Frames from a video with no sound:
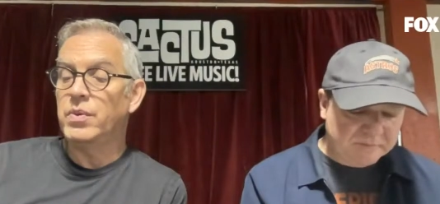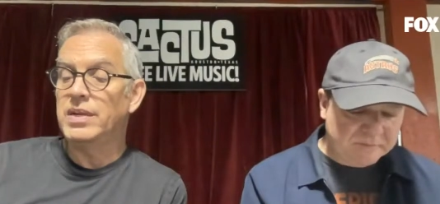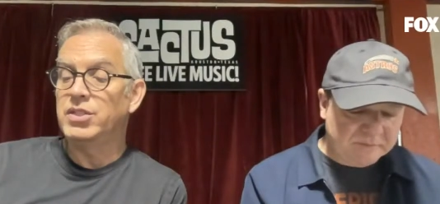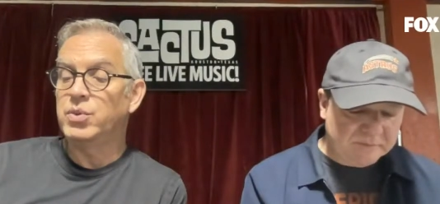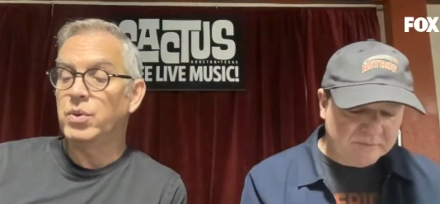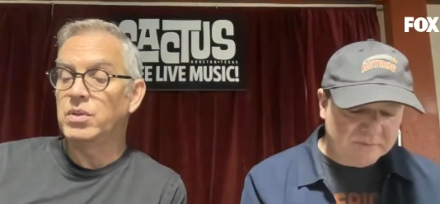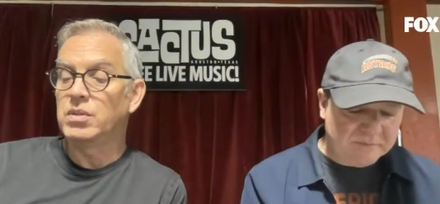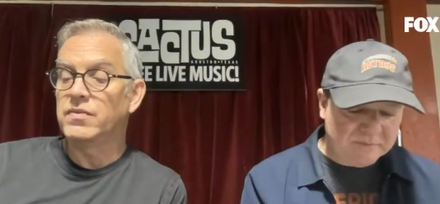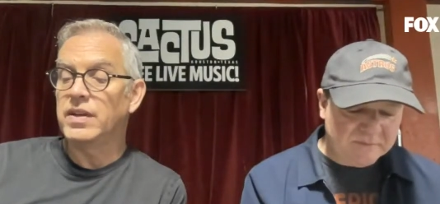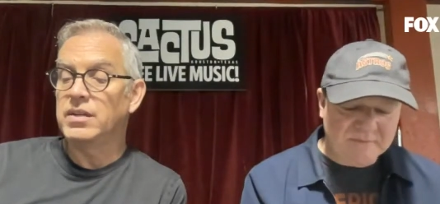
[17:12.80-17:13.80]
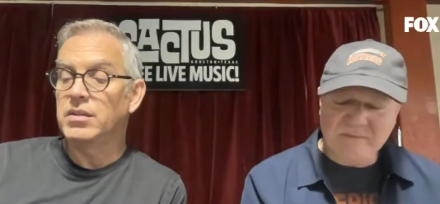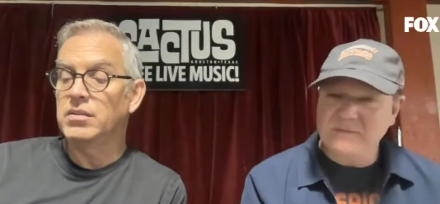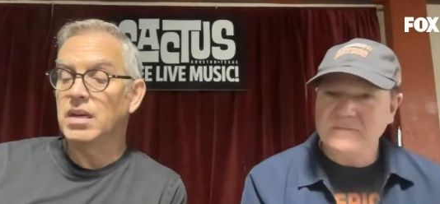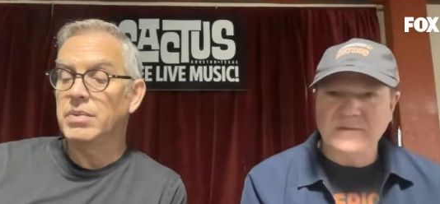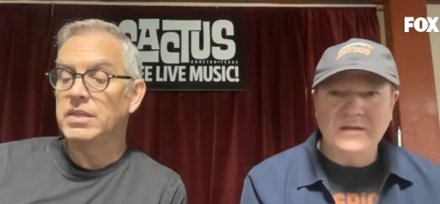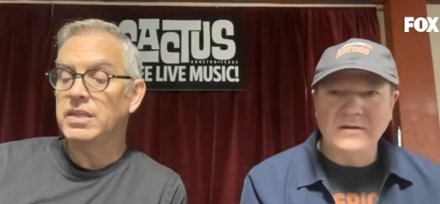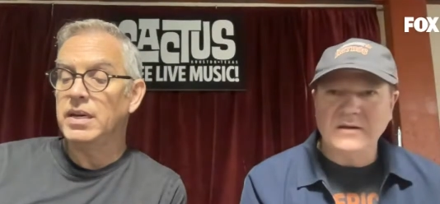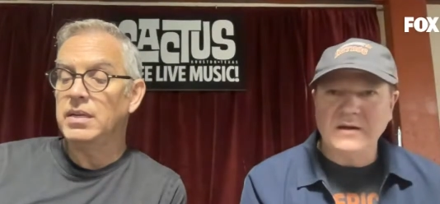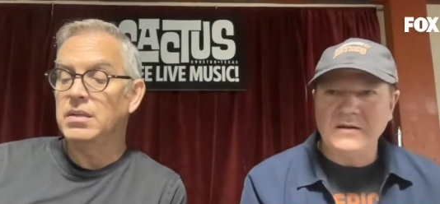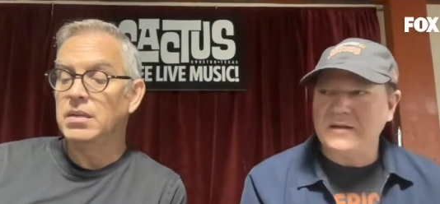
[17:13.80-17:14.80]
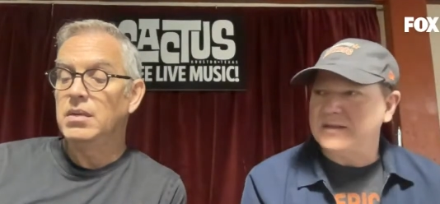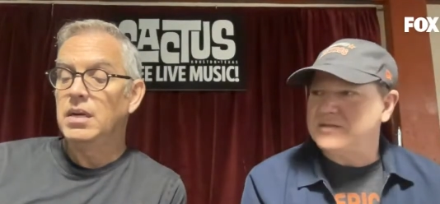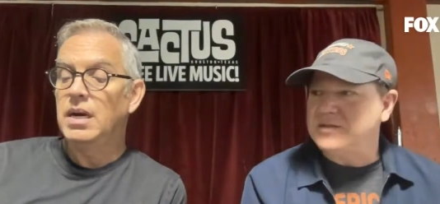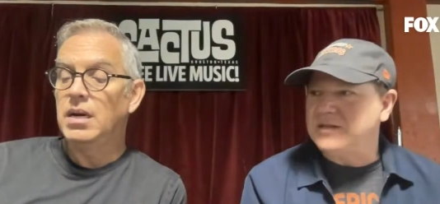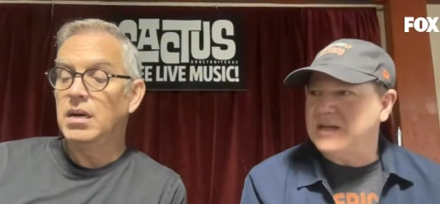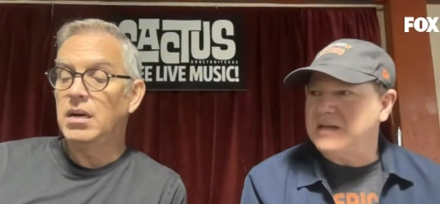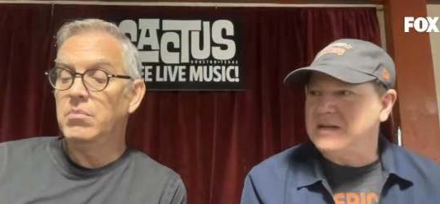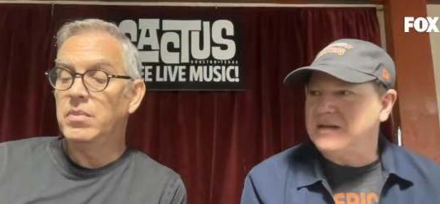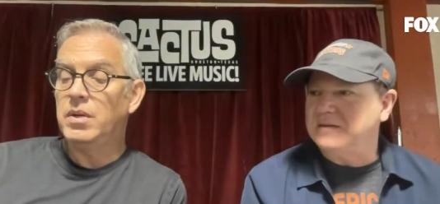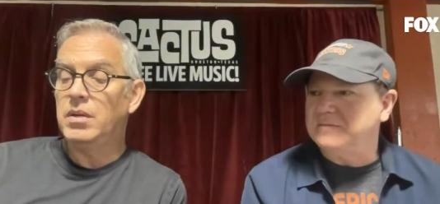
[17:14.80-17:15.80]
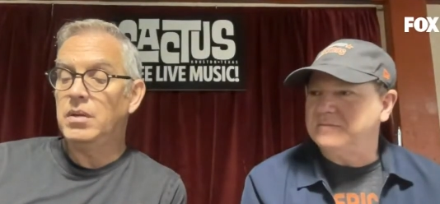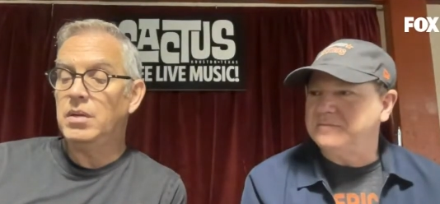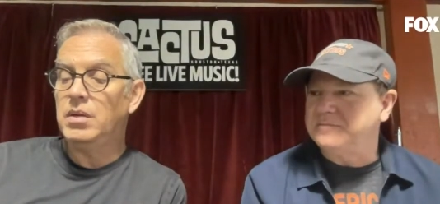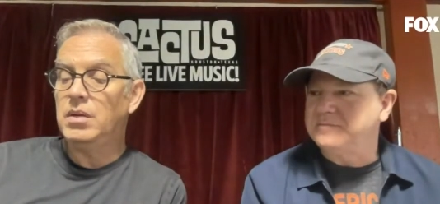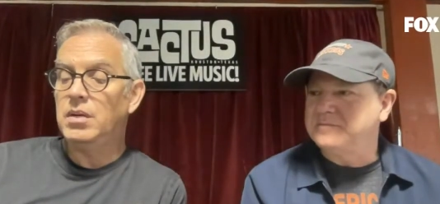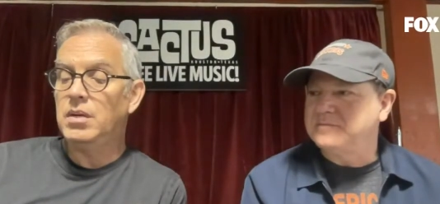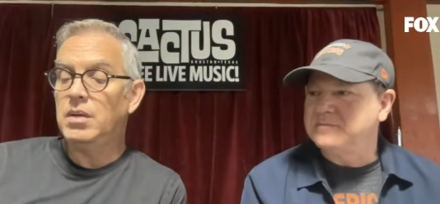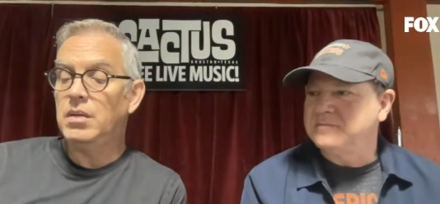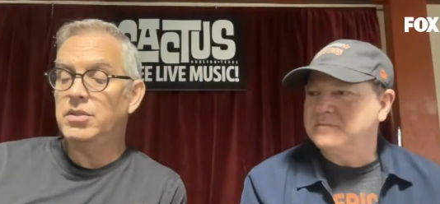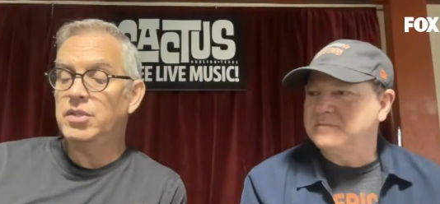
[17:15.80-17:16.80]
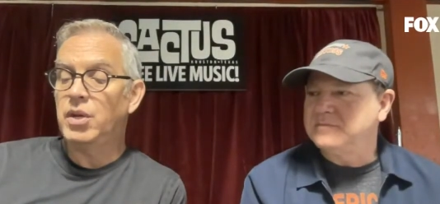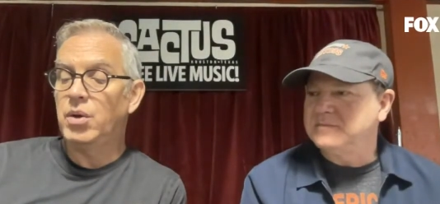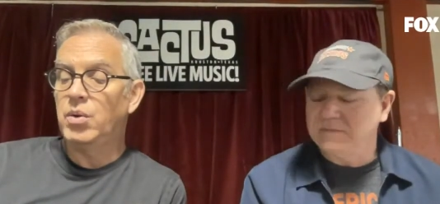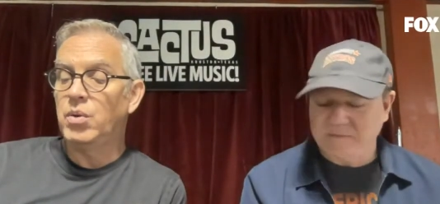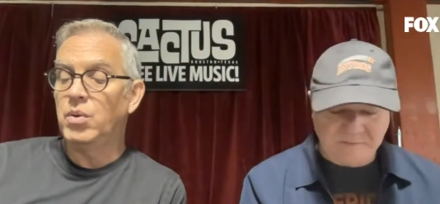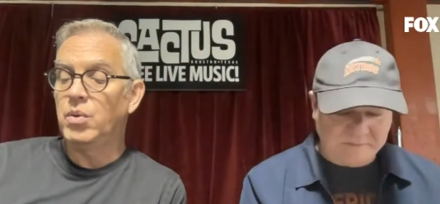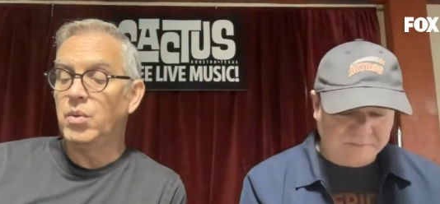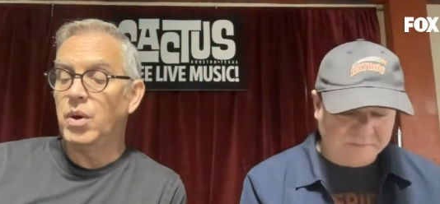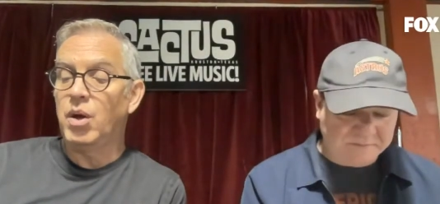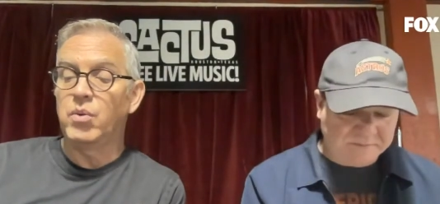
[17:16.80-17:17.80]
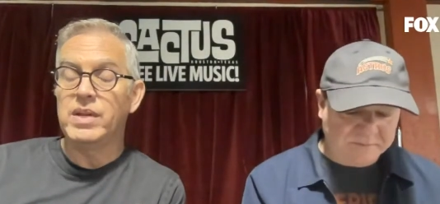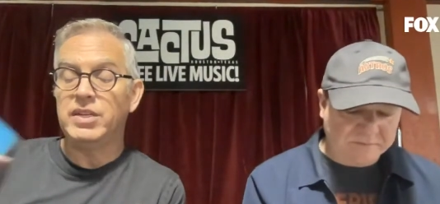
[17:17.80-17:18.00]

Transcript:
Speaker 1: red swirls vinyl how about that like um, so already